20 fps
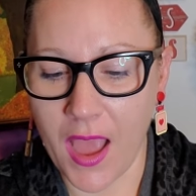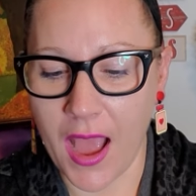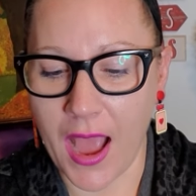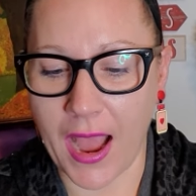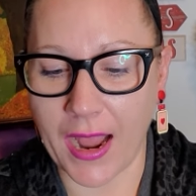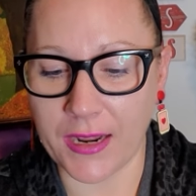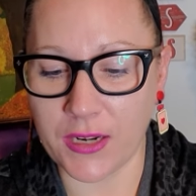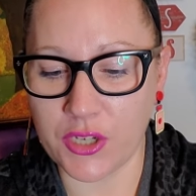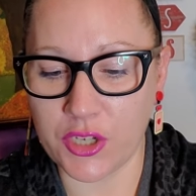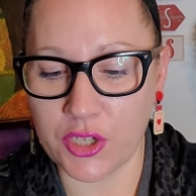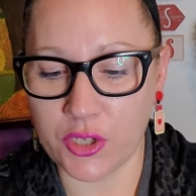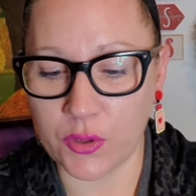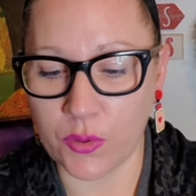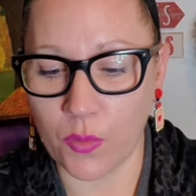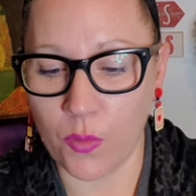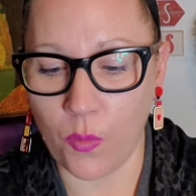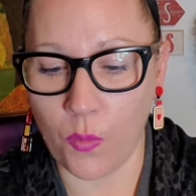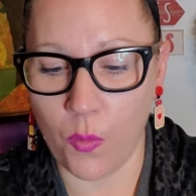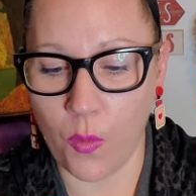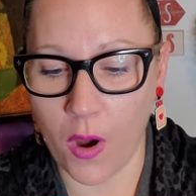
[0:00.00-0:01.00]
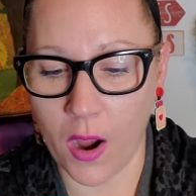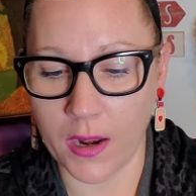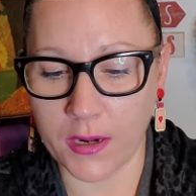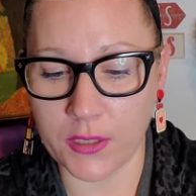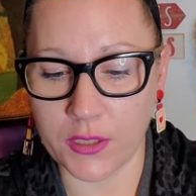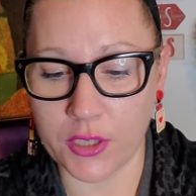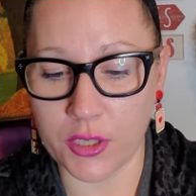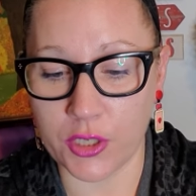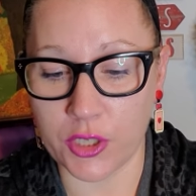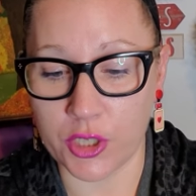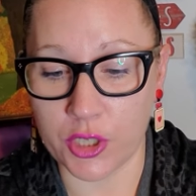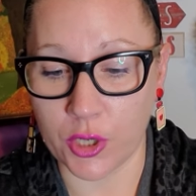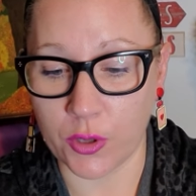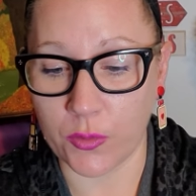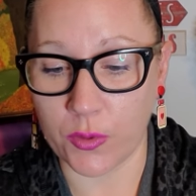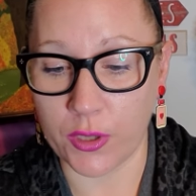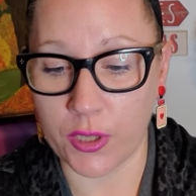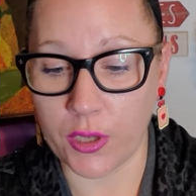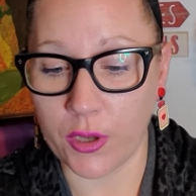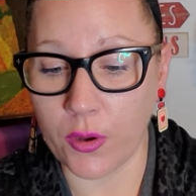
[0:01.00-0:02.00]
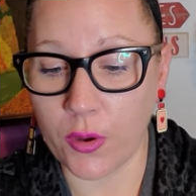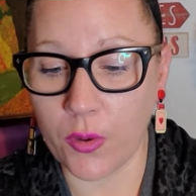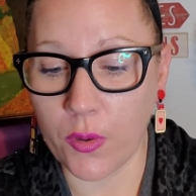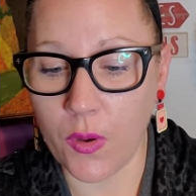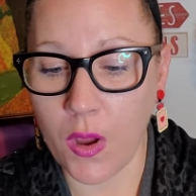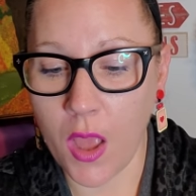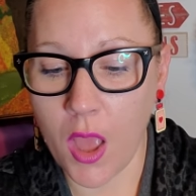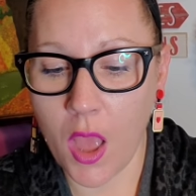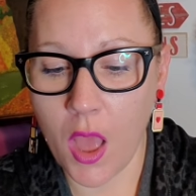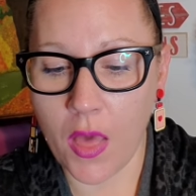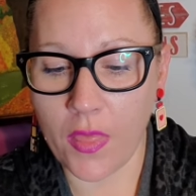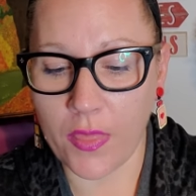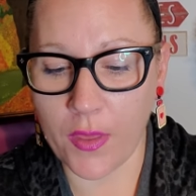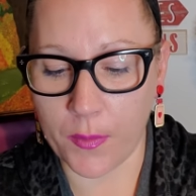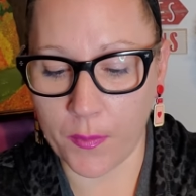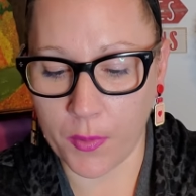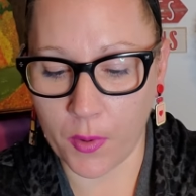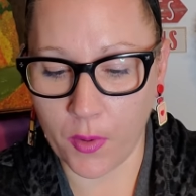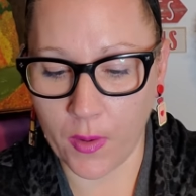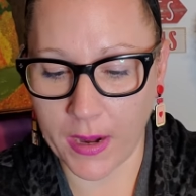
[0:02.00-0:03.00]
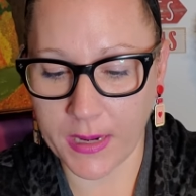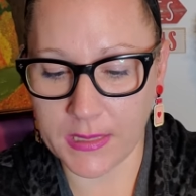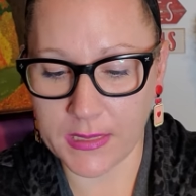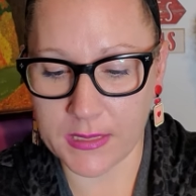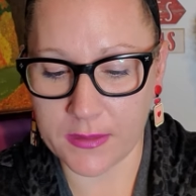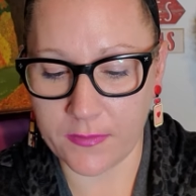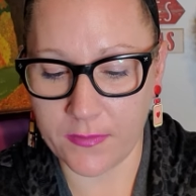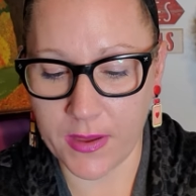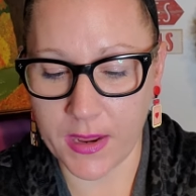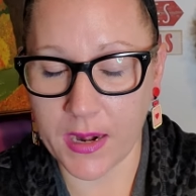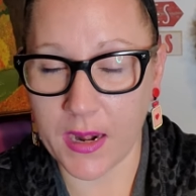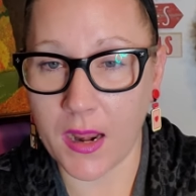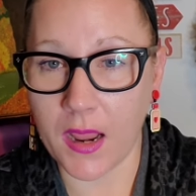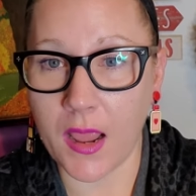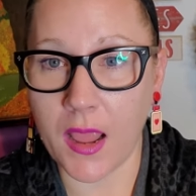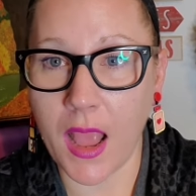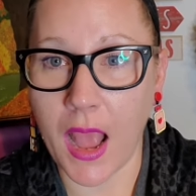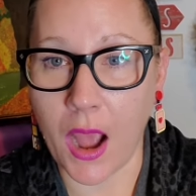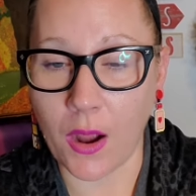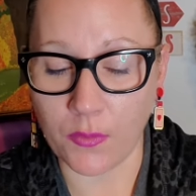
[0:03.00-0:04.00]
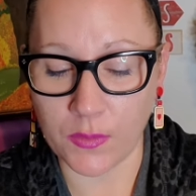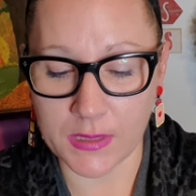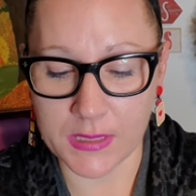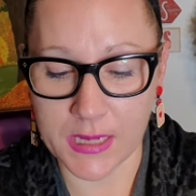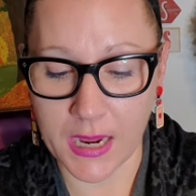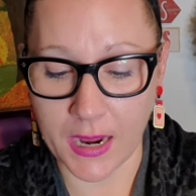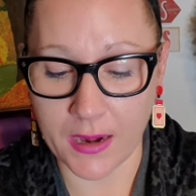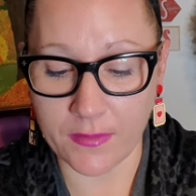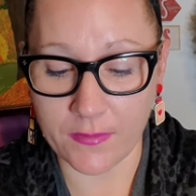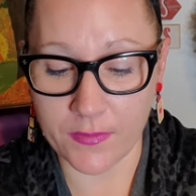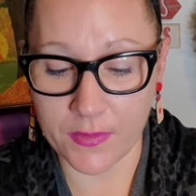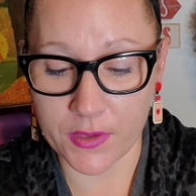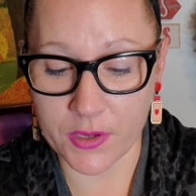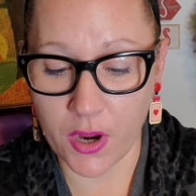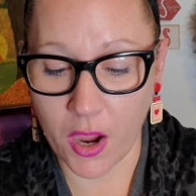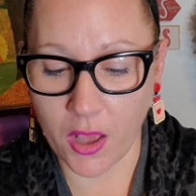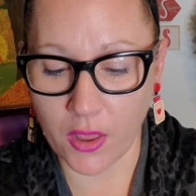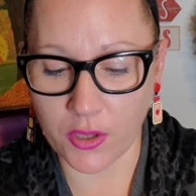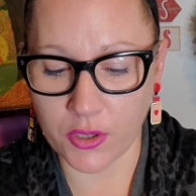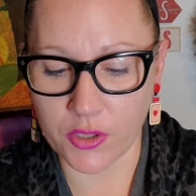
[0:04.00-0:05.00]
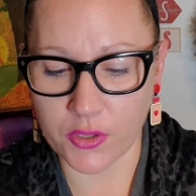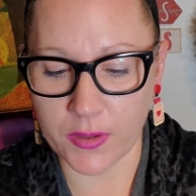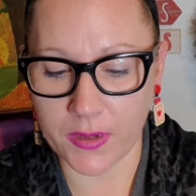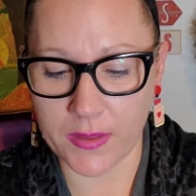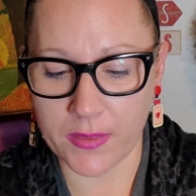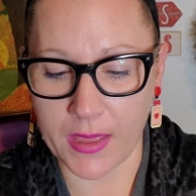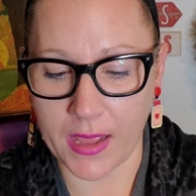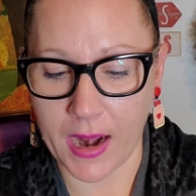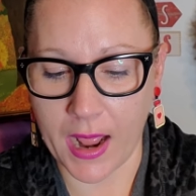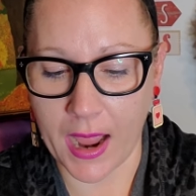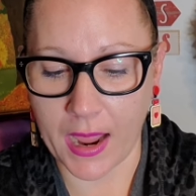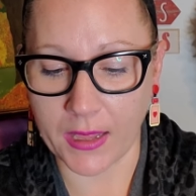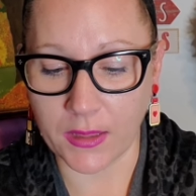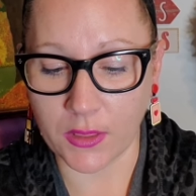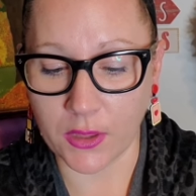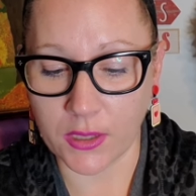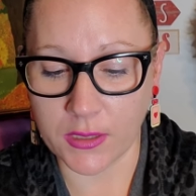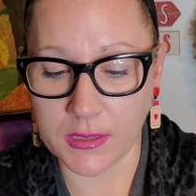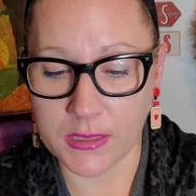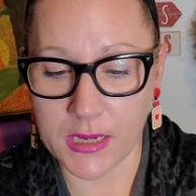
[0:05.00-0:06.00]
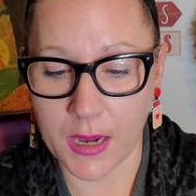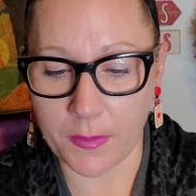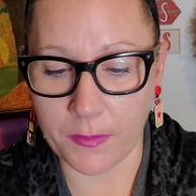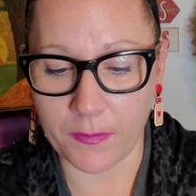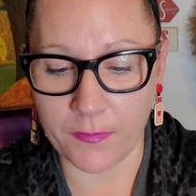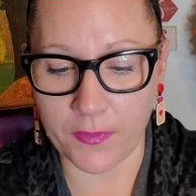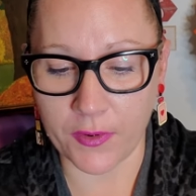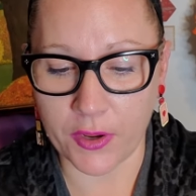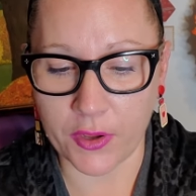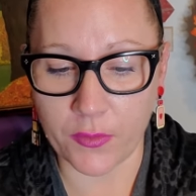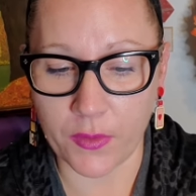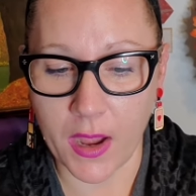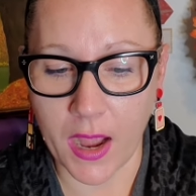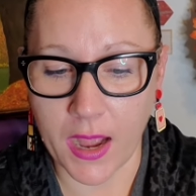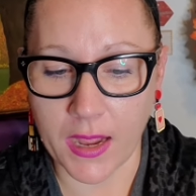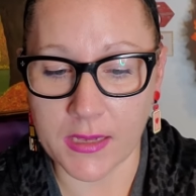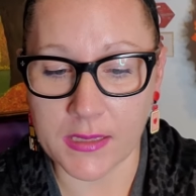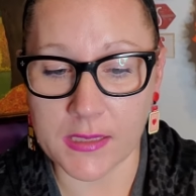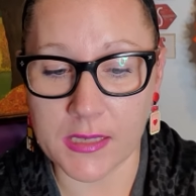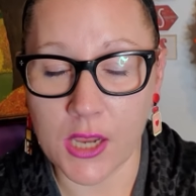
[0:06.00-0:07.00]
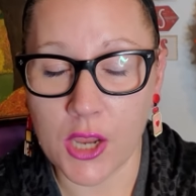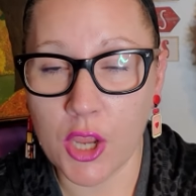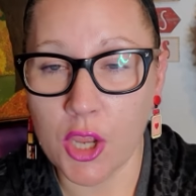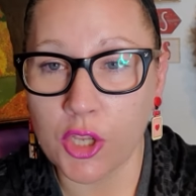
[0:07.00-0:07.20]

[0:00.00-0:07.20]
I do want to show you the price of it outside of the Dollar Tree that I looked up for you guys.